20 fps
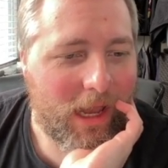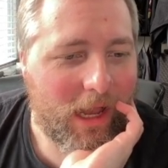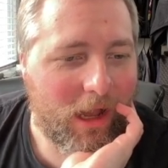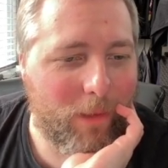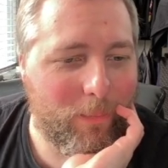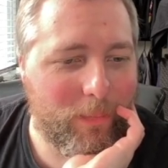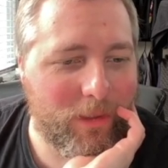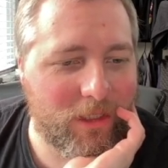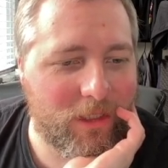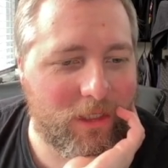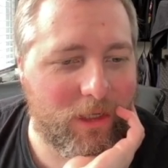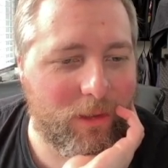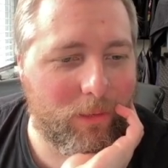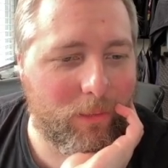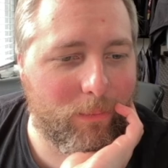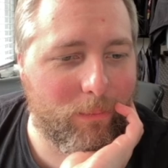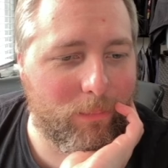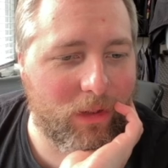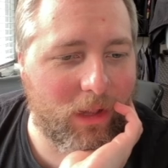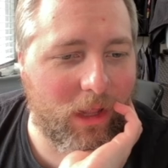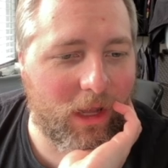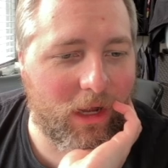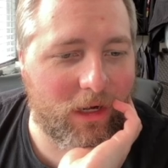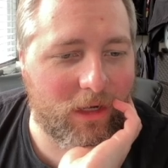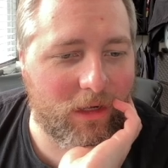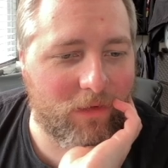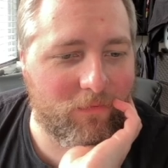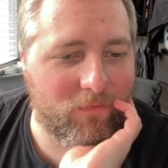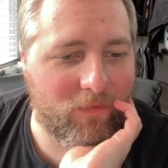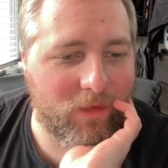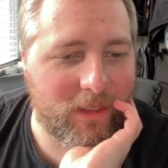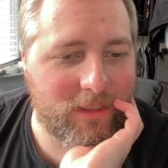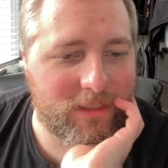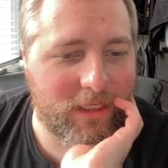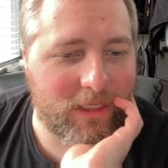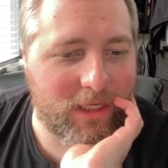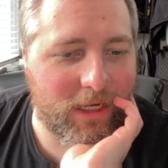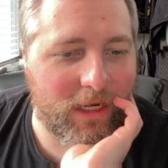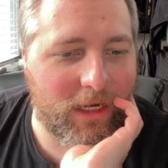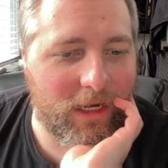Ability to block flight
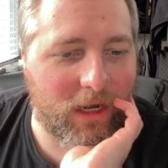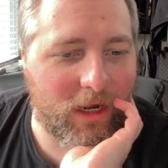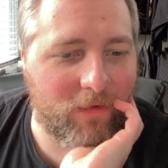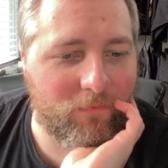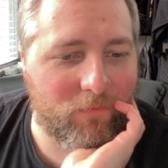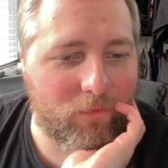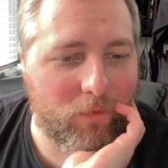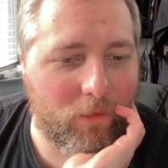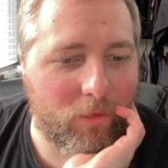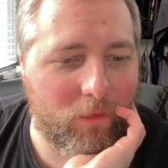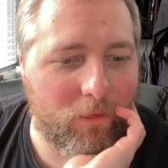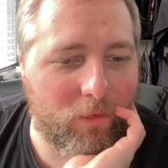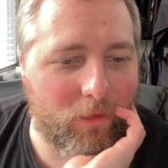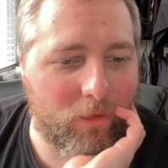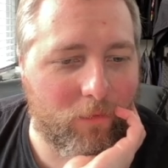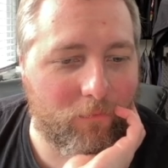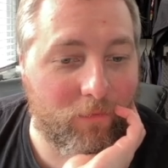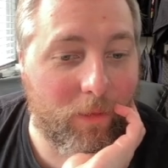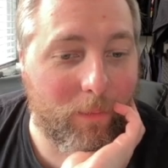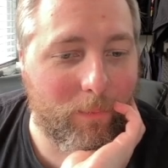deck AI from